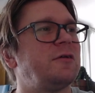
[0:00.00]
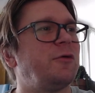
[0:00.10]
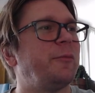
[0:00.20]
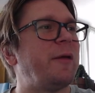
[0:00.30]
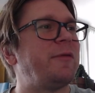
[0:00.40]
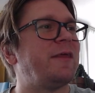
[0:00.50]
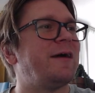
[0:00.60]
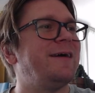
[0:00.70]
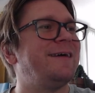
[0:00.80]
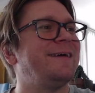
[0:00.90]
or maybe
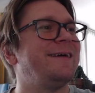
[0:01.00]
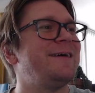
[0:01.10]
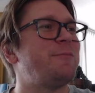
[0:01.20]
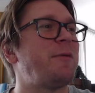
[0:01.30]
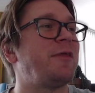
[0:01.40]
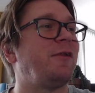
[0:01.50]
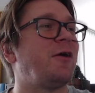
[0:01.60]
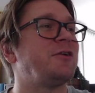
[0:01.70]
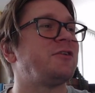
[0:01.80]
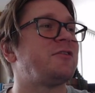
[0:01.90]
the maybe the
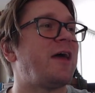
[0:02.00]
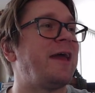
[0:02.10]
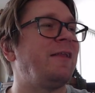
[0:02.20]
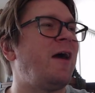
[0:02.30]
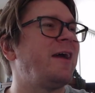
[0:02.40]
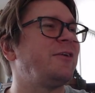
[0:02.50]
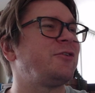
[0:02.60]
large is the A-line